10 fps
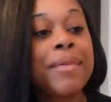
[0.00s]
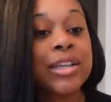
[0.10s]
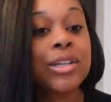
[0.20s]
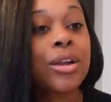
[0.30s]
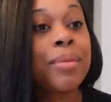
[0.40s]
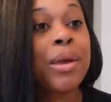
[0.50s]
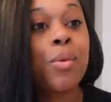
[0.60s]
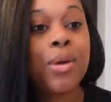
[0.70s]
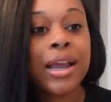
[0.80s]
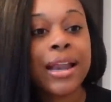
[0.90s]
I'm actually gonna be
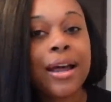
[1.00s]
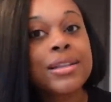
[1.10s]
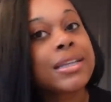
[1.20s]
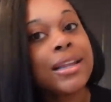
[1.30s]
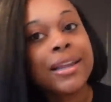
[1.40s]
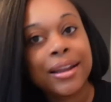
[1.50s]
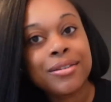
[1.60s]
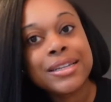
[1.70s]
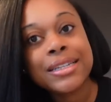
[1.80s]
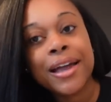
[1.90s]
working out
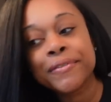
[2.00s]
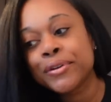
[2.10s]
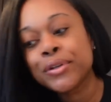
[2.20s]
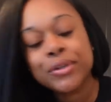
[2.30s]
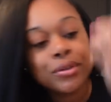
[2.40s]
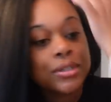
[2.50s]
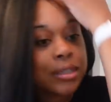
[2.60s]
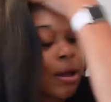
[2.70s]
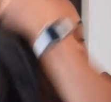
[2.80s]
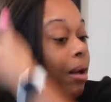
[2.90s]
later this afternoon,
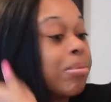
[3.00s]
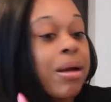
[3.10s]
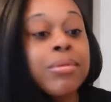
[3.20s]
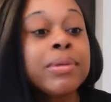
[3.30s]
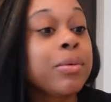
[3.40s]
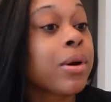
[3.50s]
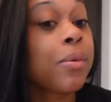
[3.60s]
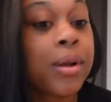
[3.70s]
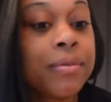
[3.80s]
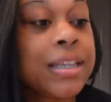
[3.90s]
so I'll probably wear
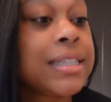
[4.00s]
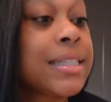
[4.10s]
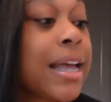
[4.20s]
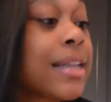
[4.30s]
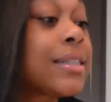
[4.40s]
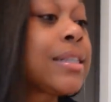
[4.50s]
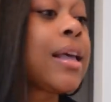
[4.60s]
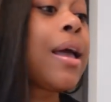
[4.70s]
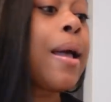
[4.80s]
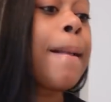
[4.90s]
one of these
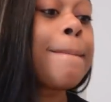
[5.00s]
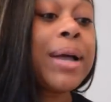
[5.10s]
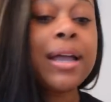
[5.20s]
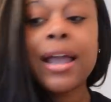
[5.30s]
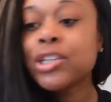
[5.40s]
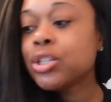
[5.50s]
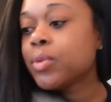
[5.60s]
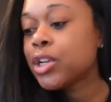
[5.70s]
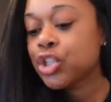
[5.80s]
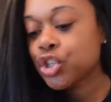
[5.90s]
sets but I just
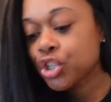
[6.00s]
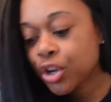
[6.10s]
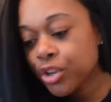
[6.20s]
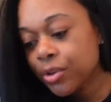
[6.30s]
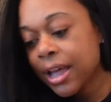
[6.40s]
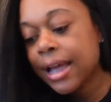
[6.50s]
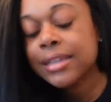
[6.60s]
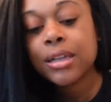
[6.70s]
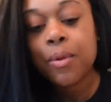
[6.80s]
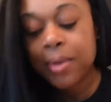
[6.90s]
wanted to show you
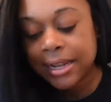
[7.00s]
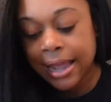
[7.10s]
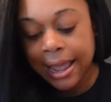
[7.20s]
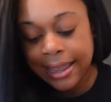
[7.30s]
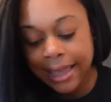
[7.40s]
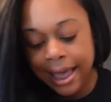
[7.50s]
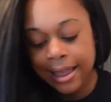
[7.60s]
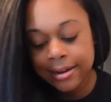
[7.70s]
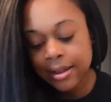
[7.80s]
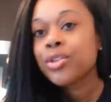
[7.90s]
guys what I
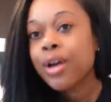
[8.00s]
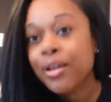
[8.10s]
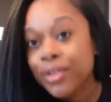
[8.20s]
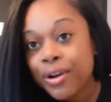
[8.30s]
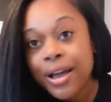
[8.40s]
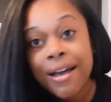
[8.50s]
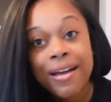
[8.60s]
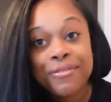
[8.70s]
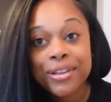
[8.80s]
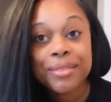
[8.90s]
got. You all know how
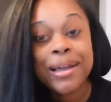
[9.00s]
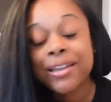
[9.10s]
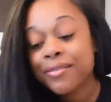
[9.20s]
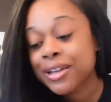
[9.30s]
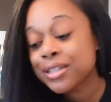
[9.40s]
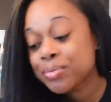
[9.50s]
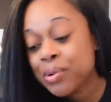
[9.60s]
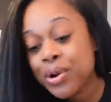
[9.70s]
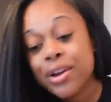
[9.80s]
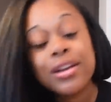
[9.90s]
I feel about Yvette
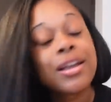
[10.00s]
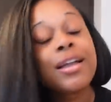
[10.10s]
Sport.